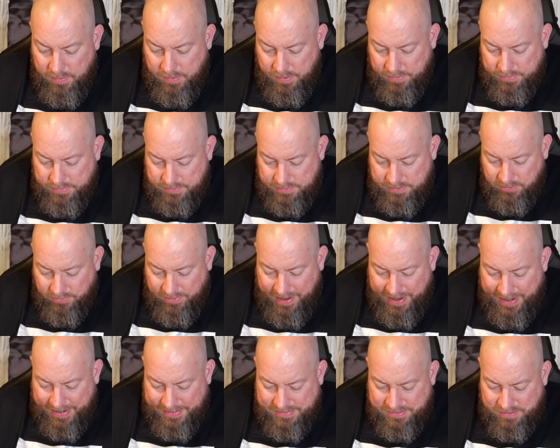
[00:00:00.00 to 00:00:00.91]
It still
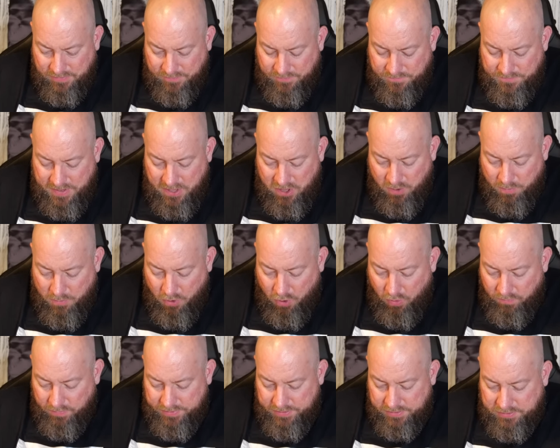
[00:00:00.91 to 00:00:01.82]
has the film
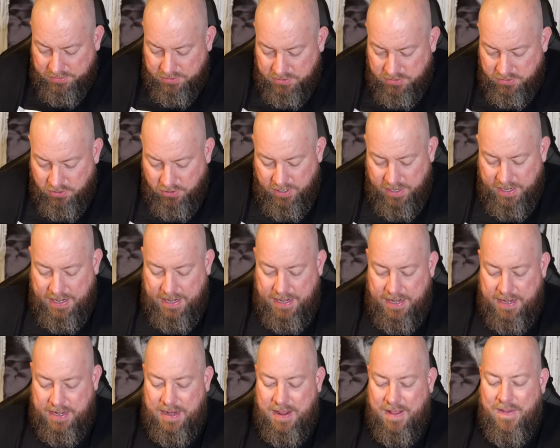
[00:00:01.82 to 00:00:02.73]
over the
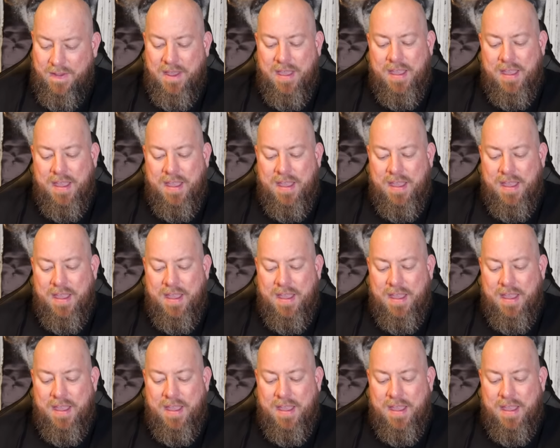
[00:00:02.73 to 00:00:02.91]
screen.